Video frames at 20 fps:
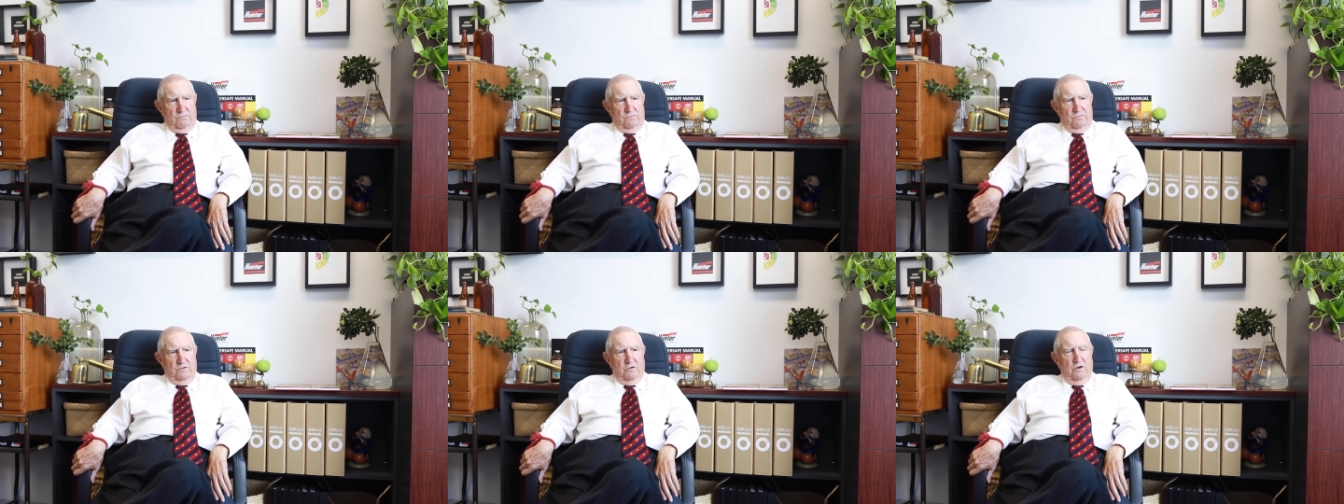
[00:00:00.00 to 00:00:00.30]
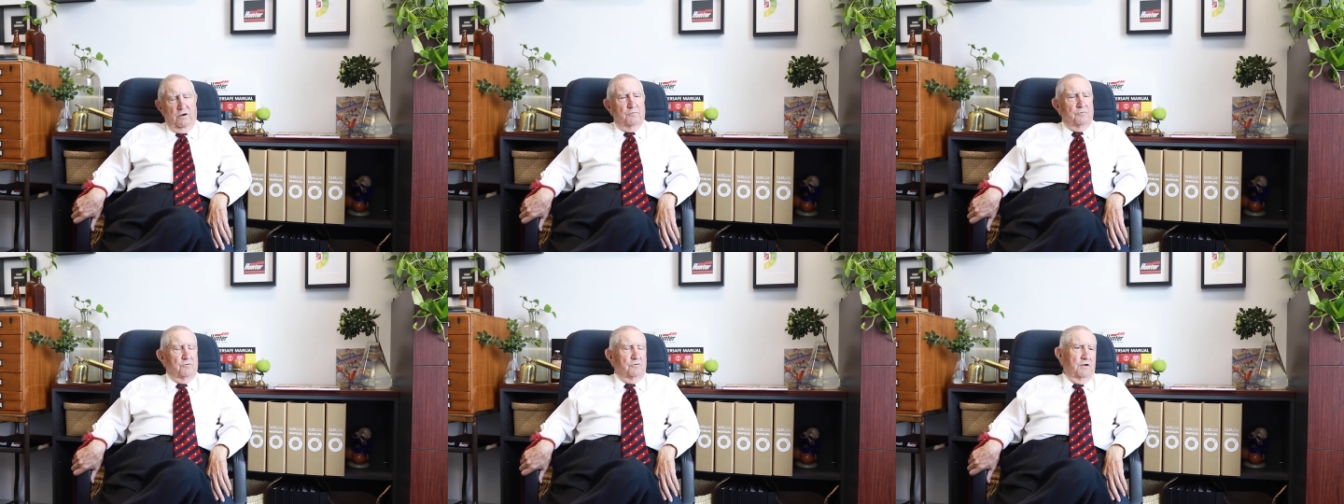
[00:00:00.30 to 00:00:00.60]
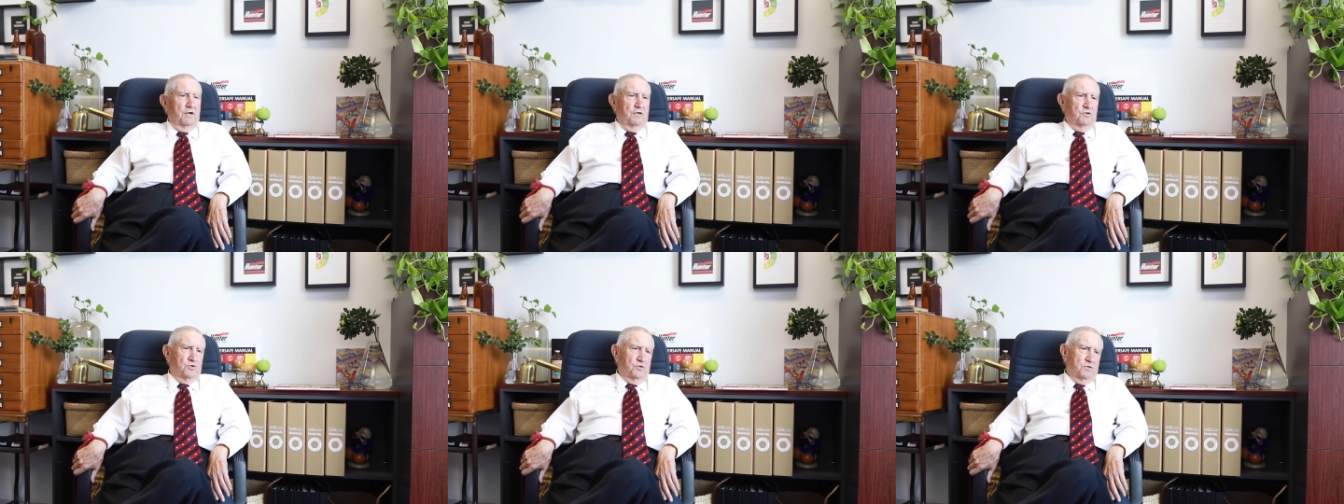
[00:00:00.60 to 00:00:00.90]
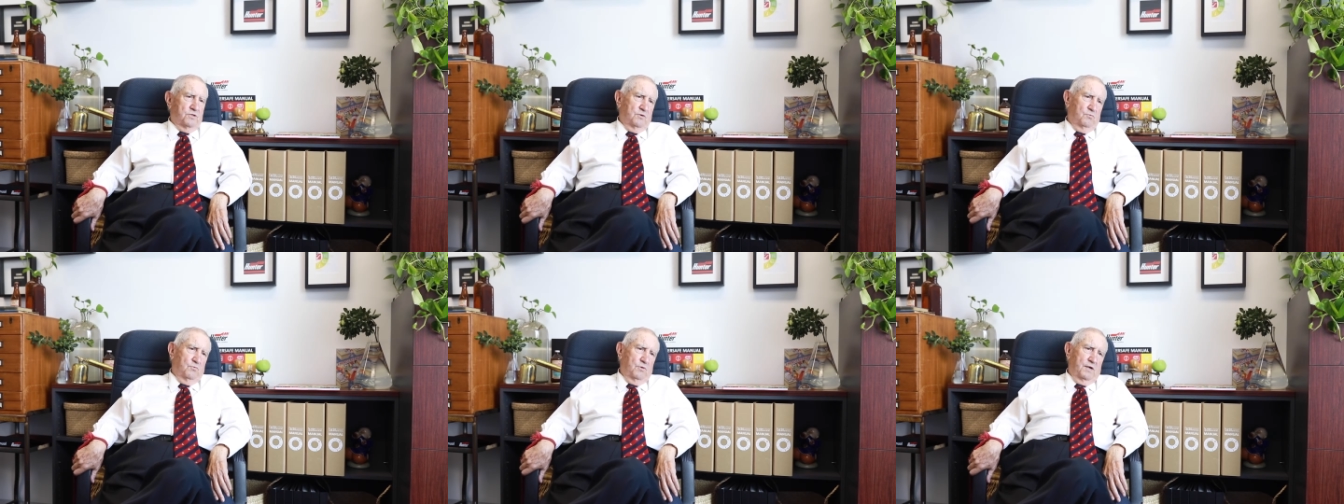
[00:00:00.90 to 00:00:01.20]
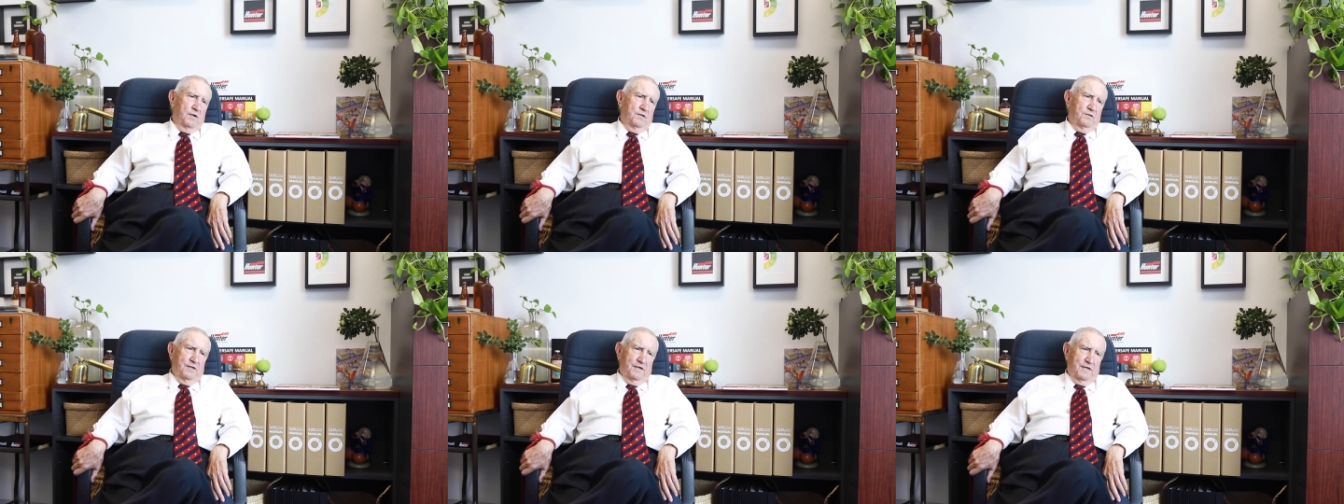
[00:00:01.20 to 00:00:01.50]
the operation, the
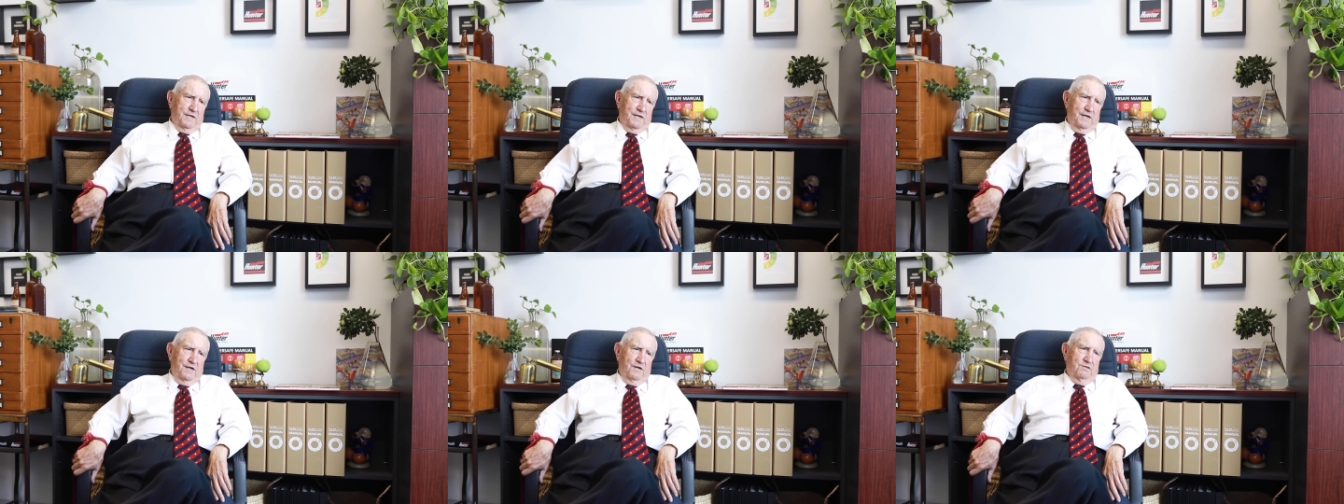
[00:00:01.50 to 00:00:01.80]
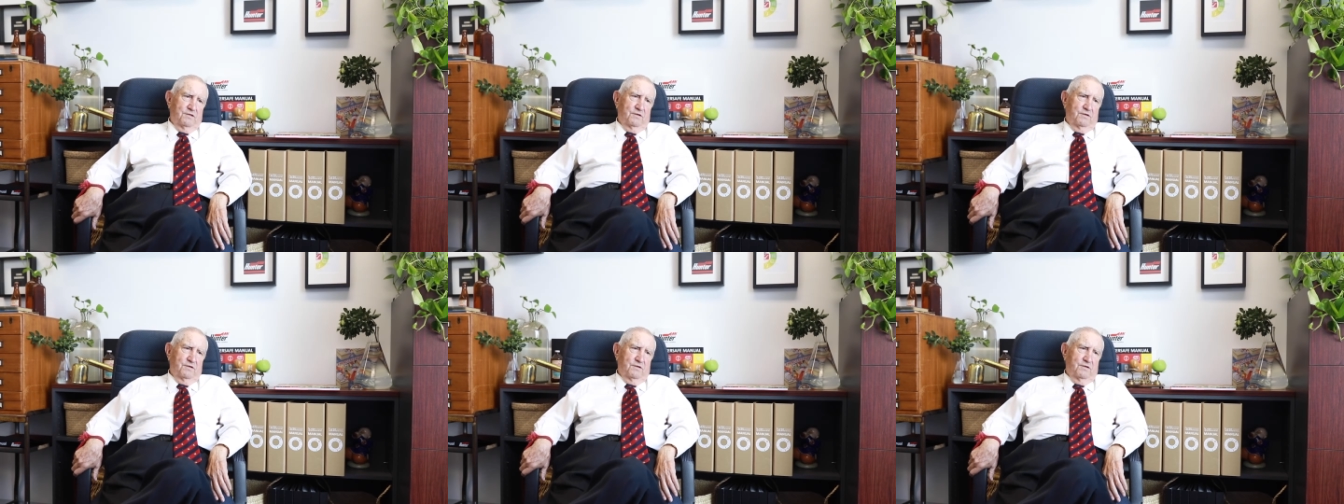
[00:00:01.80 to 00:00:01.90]
way they go.